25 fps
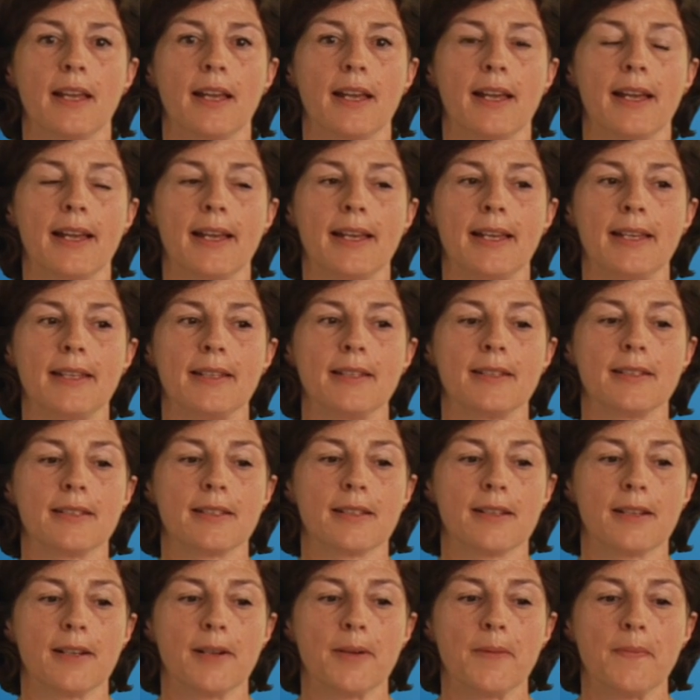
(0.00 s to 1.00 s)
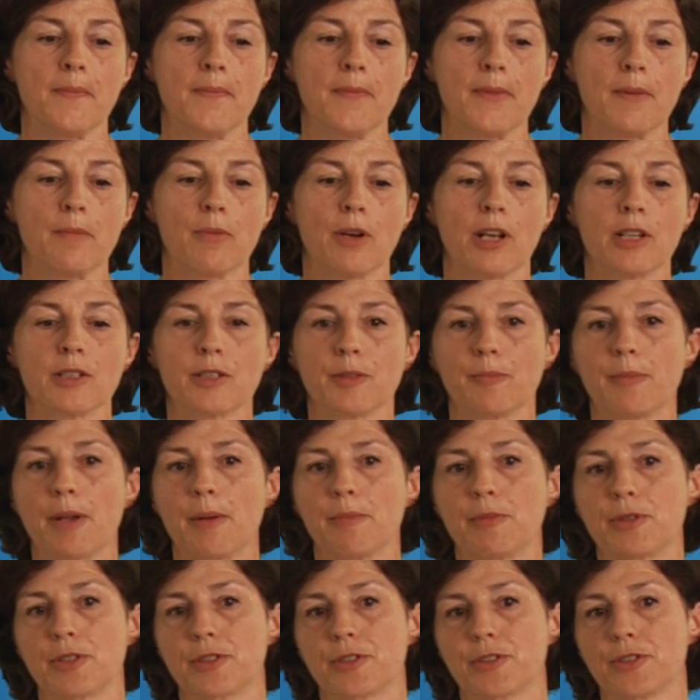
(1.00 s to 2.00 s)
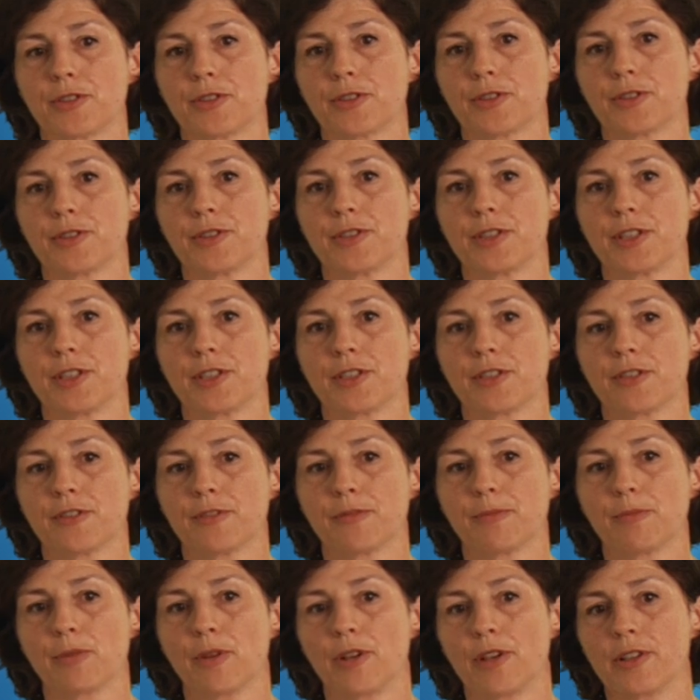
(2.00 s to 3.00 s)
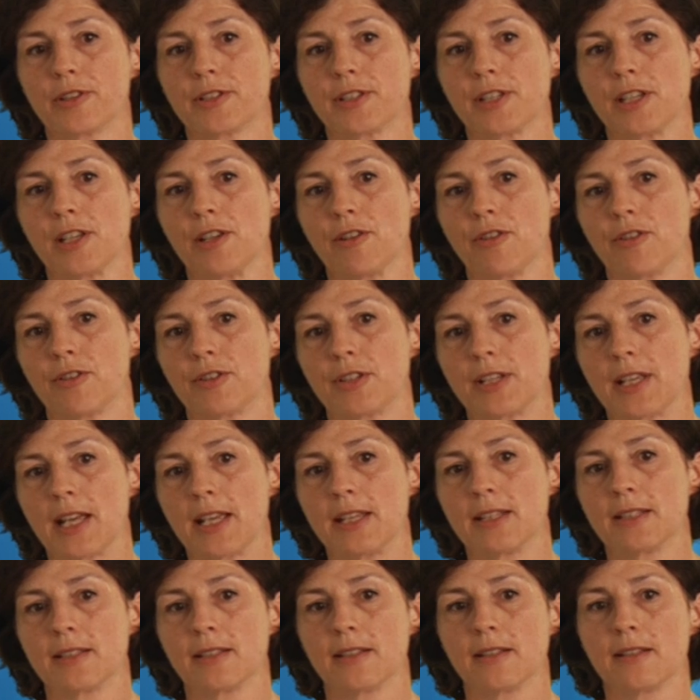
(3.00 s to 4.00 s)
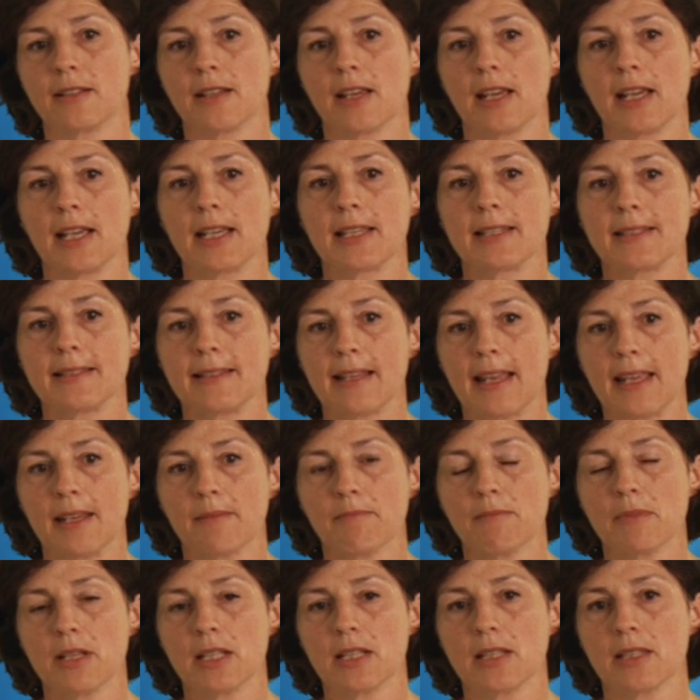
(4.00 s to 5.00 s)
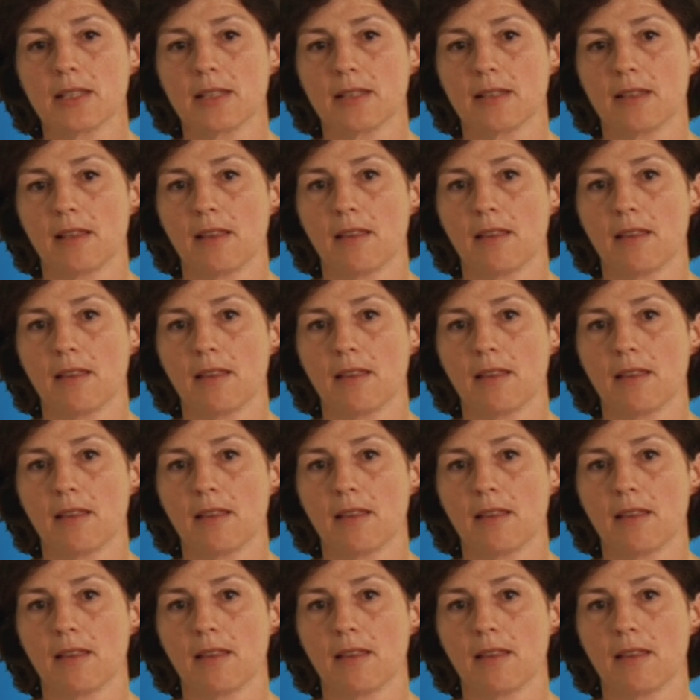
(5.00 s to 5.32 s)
And policy papers consist of policy-oriented statements.